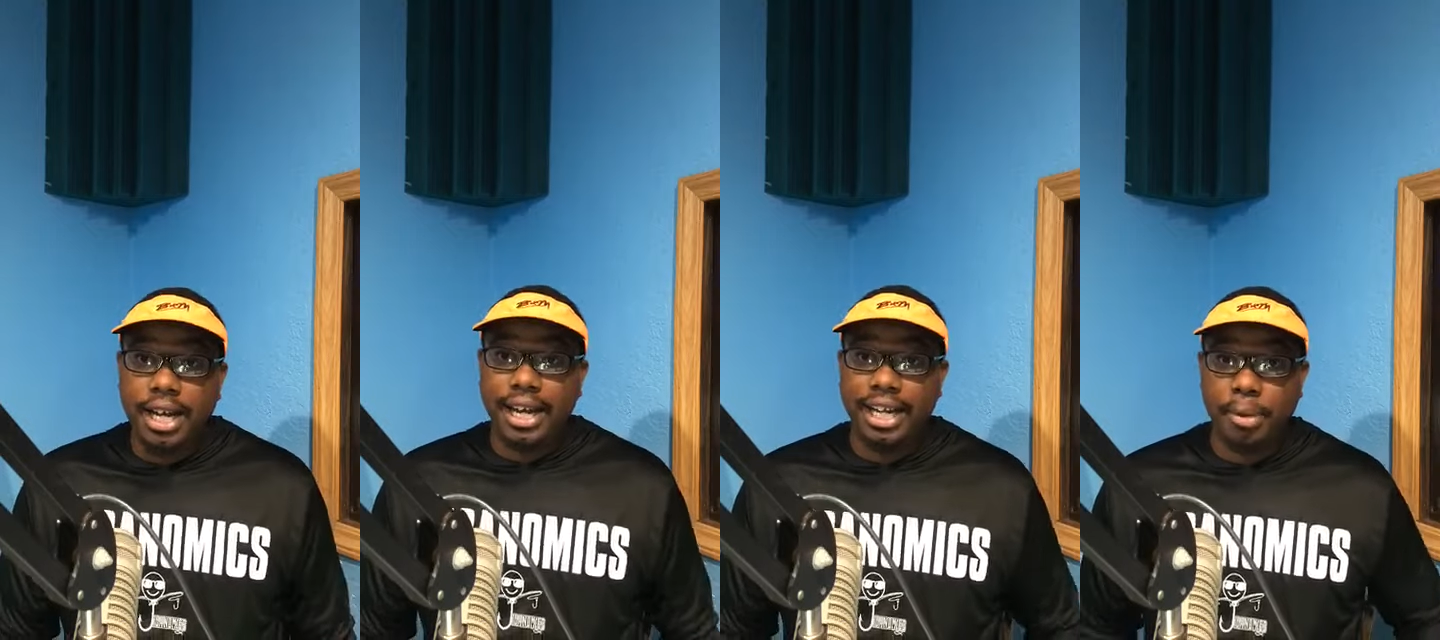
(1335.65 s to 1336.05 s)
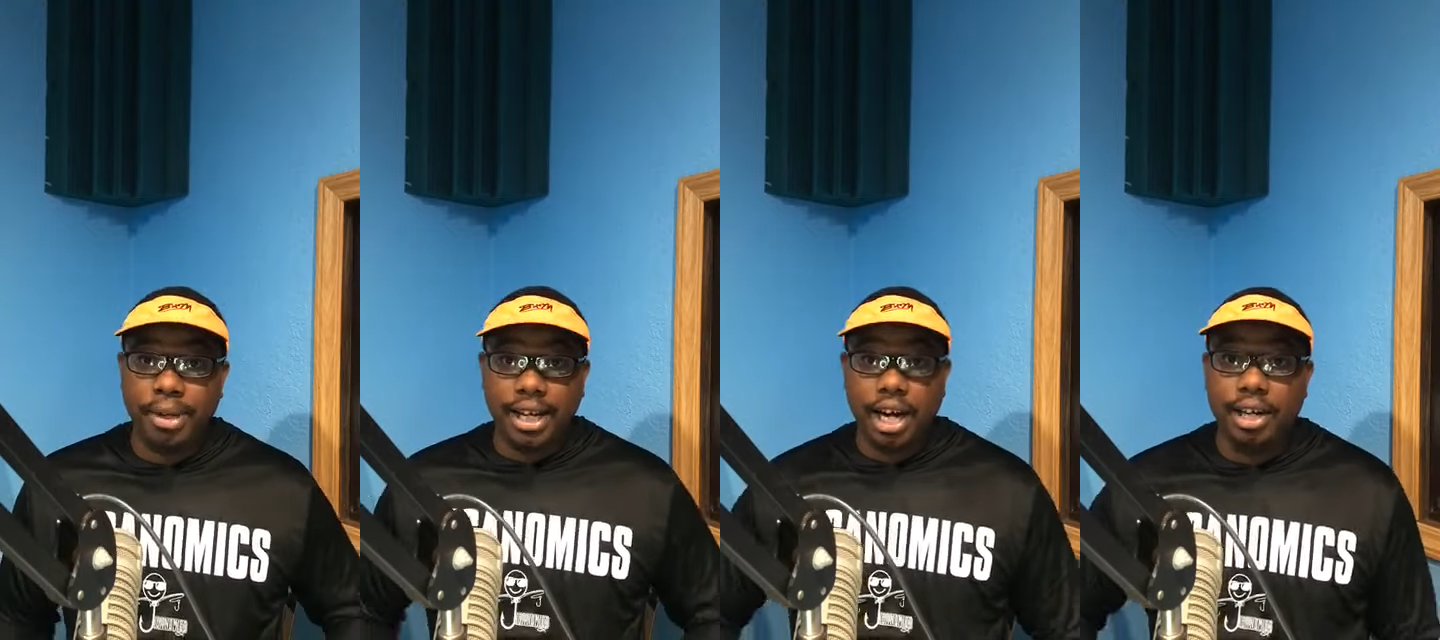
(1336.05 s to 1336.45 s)
and then
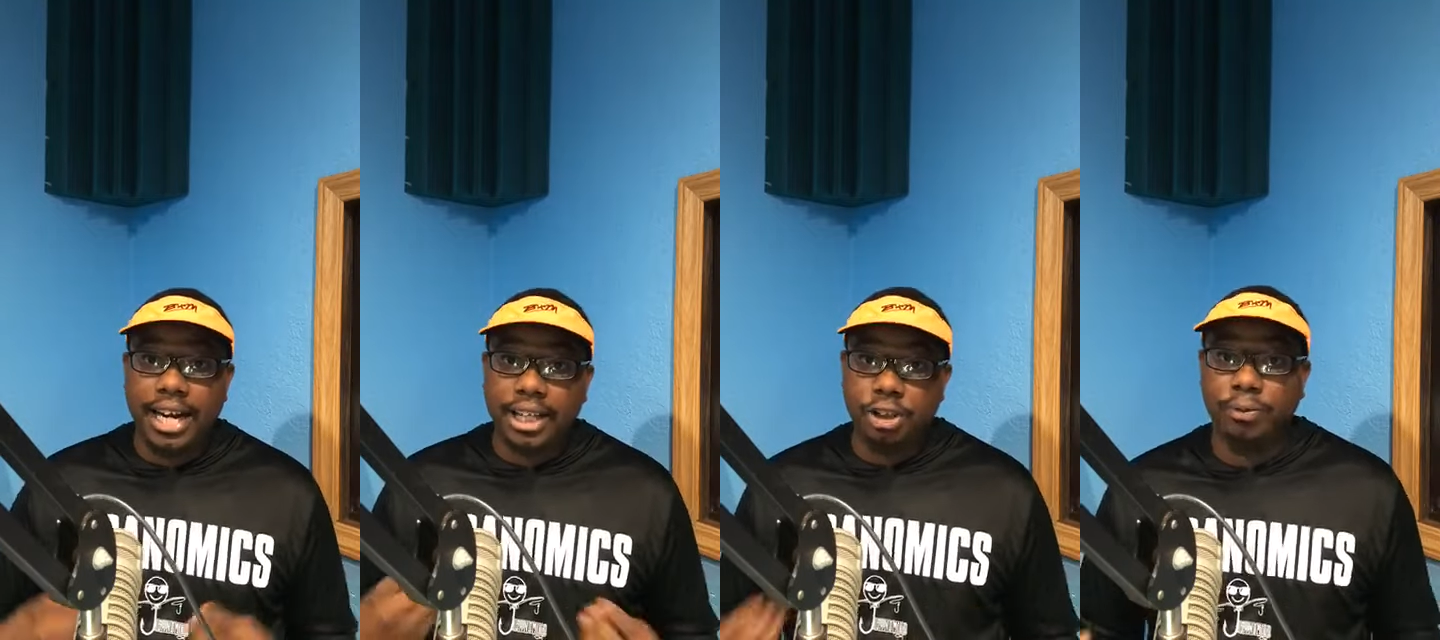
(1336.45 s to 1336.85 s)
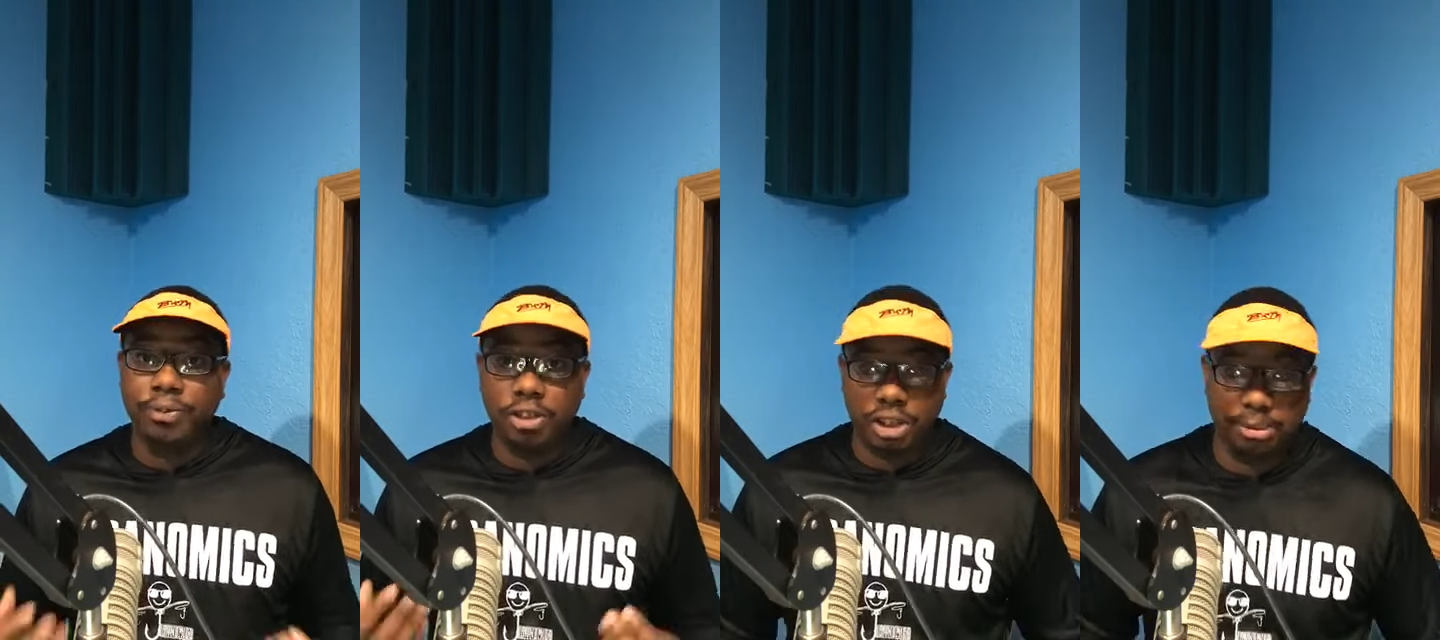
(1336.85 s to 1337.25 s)
we get our natural
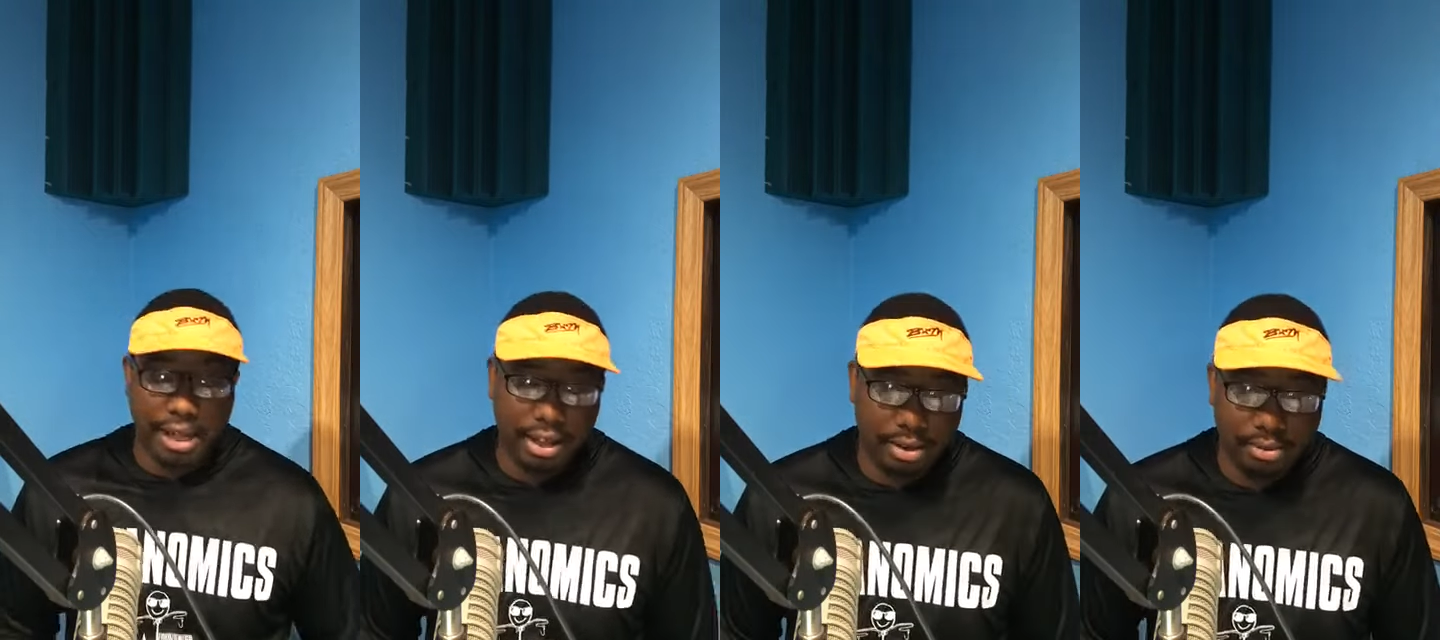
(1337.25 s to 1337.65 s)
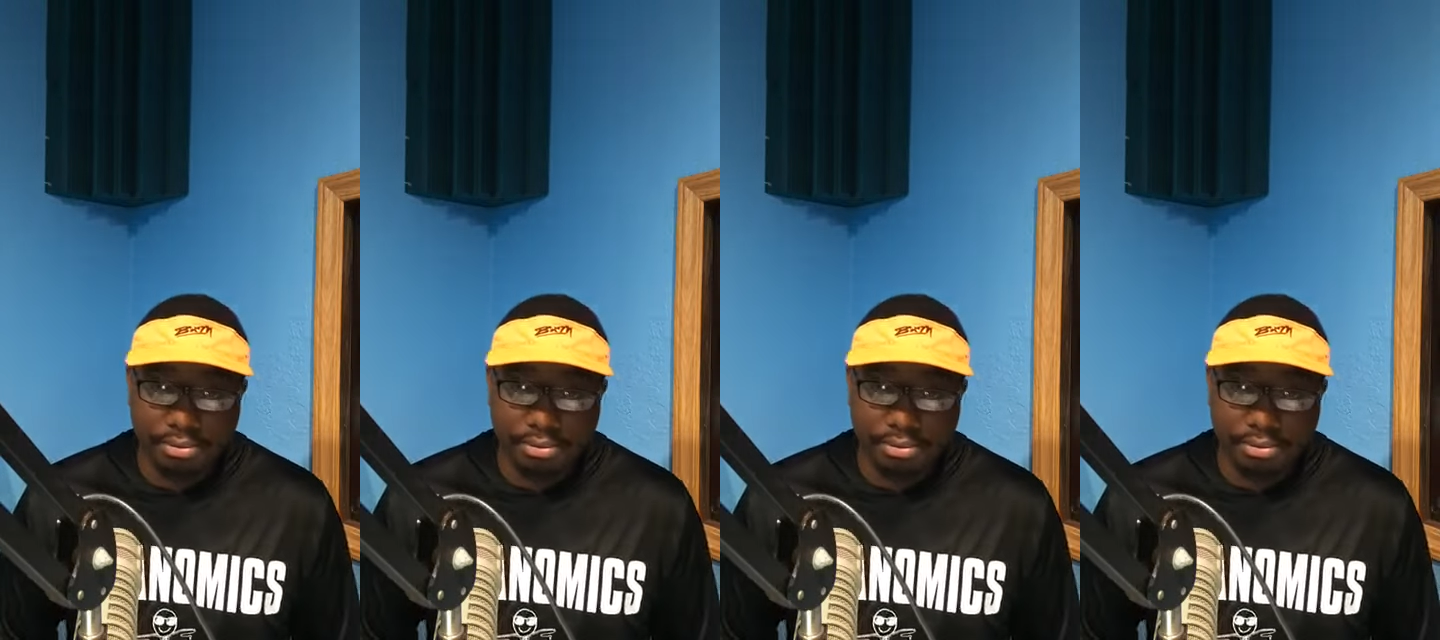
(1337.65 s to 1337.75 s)
filters back.